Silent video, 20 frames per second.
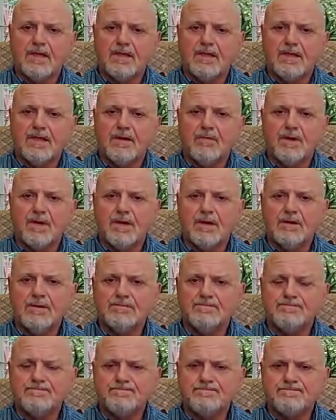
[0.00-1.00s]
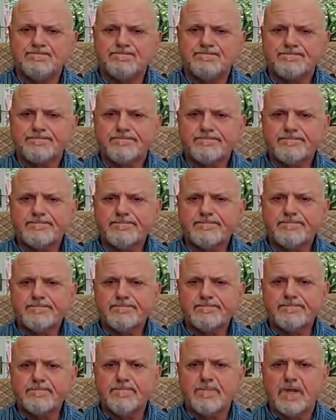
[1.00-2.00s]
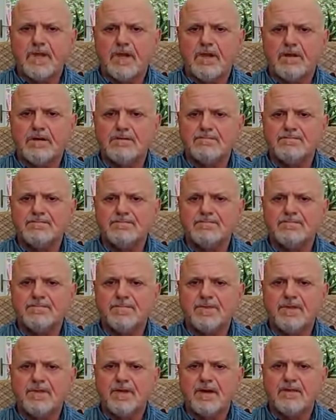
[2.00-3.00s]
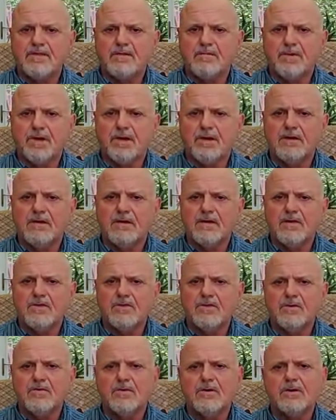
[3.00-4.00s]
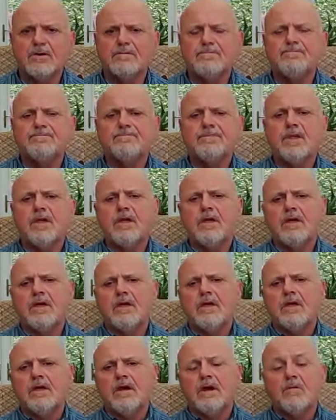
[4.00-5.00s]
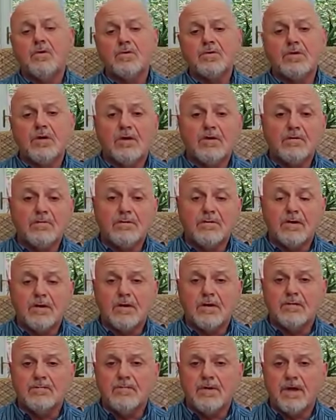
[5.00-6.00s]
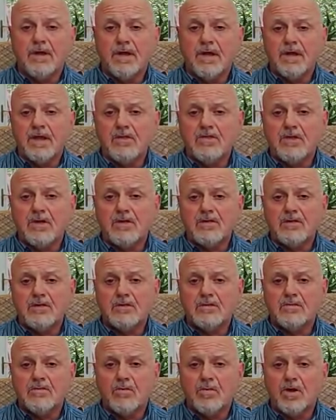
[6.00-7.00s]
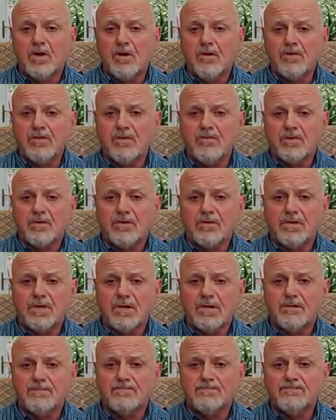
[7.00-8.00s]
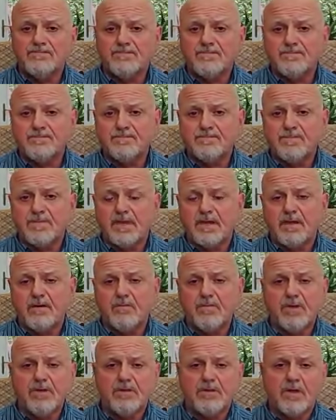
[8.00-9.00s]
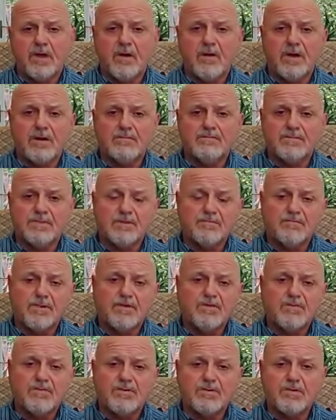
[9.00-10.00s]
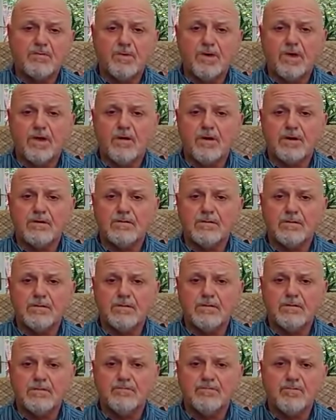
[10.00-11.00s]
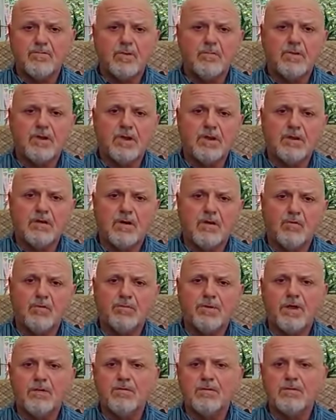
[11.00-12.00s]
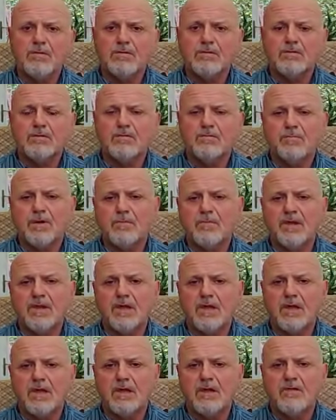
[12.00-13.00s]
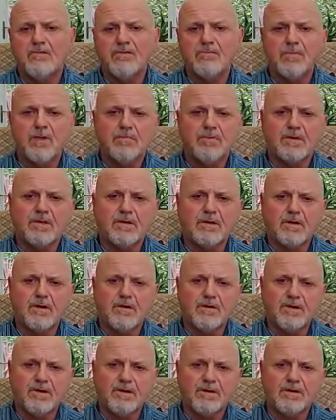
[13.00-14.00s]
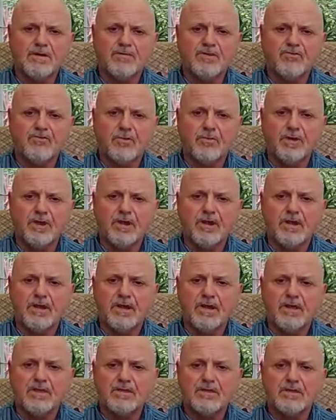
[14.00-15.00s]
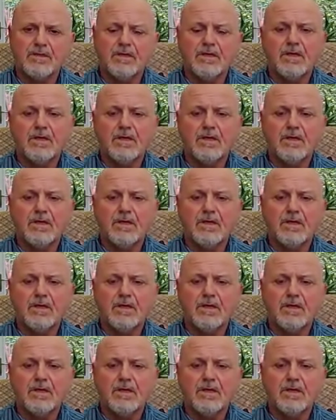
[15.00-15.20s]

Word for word: there we go. Um, think that's a big issue. Um, also, um, an NHS audiology volunteer. Uh, we used to go out, a bunch of us, we go out to predominantly old people or people in care homes, people that can't get to the drop-in clinics